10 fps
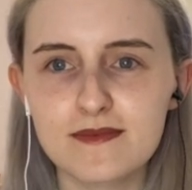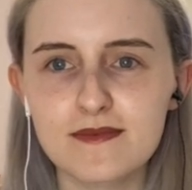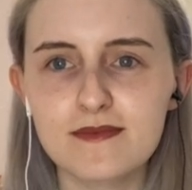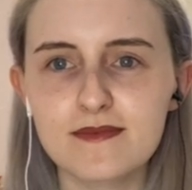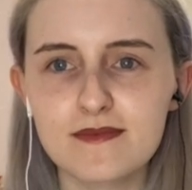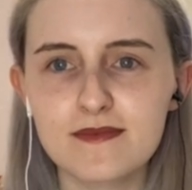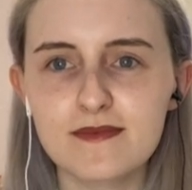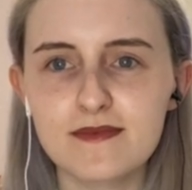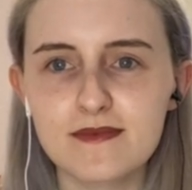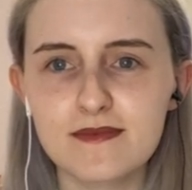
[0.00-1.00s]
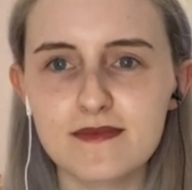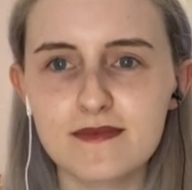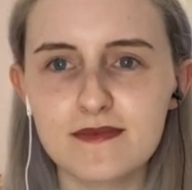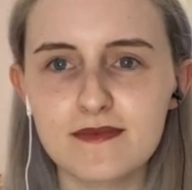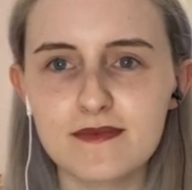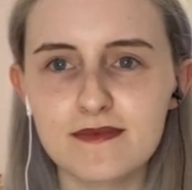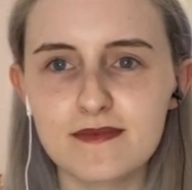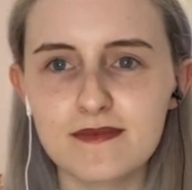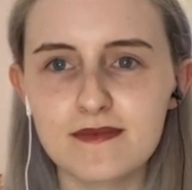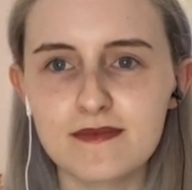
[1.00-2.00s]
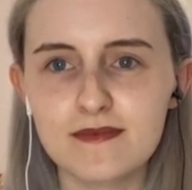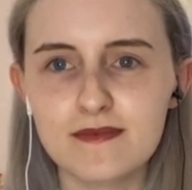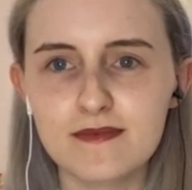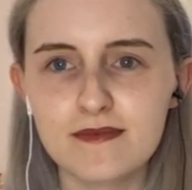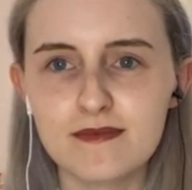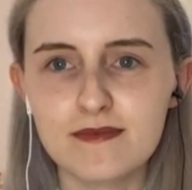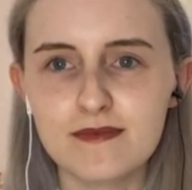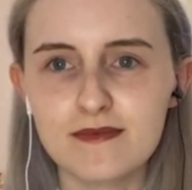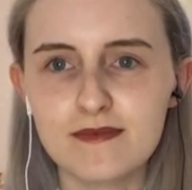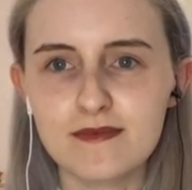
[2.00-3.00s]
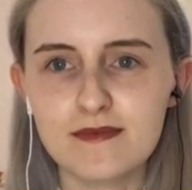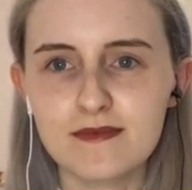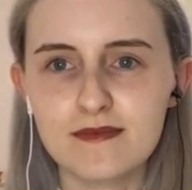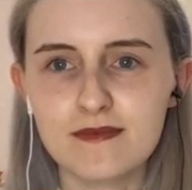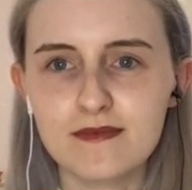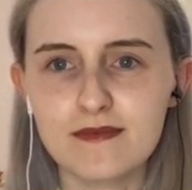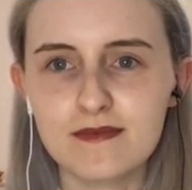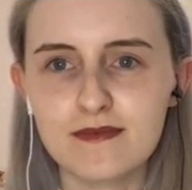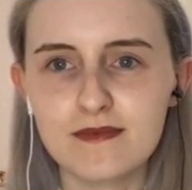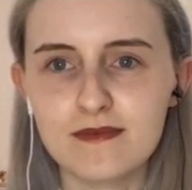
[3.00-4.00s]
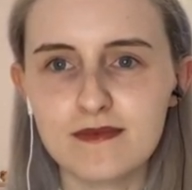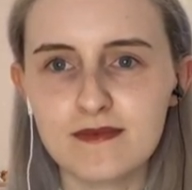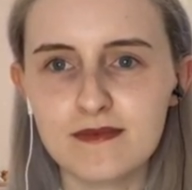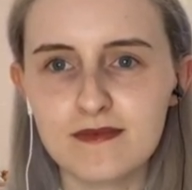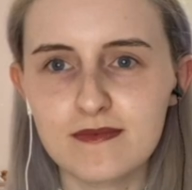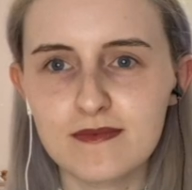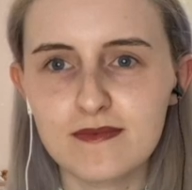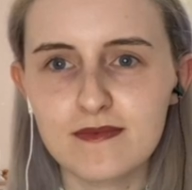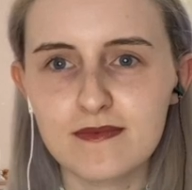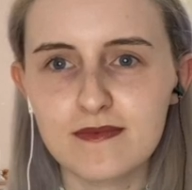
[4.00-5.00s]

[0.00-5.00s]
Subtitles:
(not speaking)